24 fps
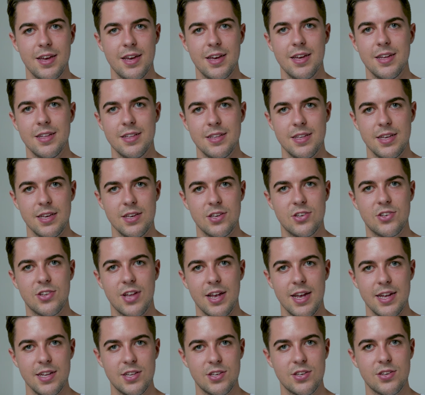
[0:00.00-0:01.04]
in these
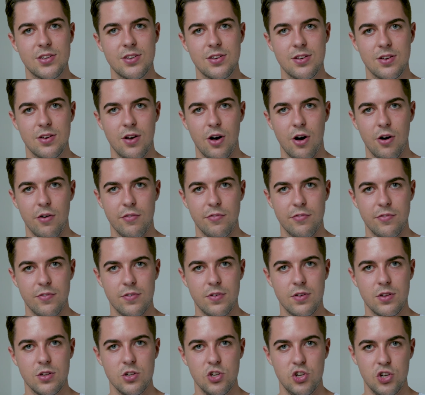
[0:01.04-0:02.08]
states of
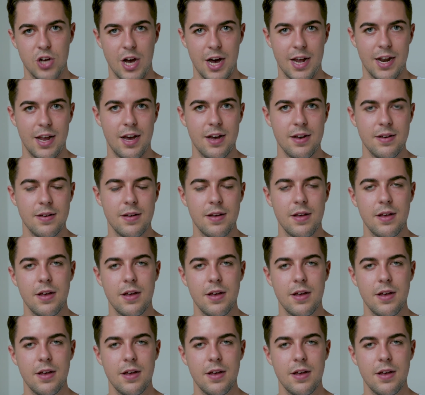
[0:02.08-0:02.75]
jhana,